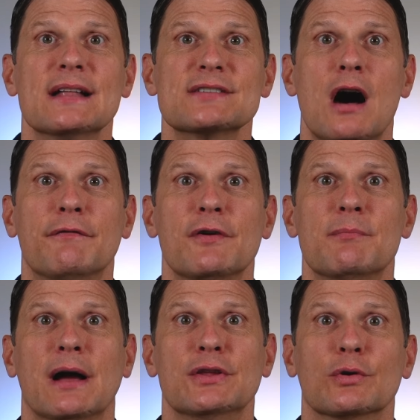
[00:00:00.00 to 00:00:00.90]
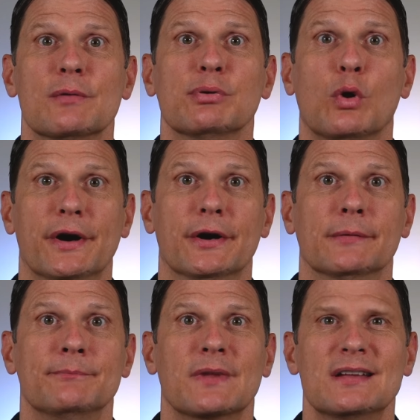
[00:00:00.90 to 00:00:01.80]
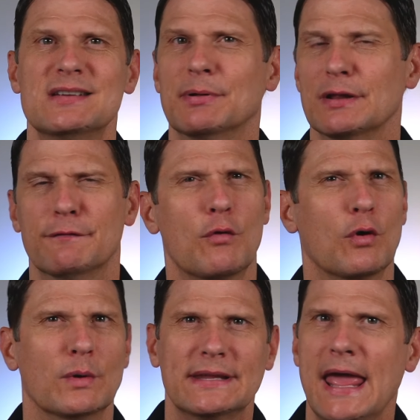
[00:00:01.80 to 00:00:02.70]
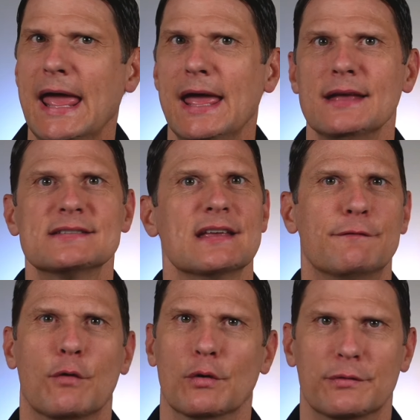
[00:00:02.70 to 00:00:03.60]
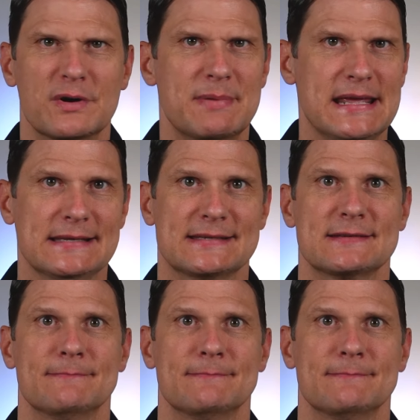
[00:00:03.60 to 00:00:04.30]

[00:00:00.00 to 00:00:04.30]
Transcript: offered by your employer, typically 401ks and 403bs.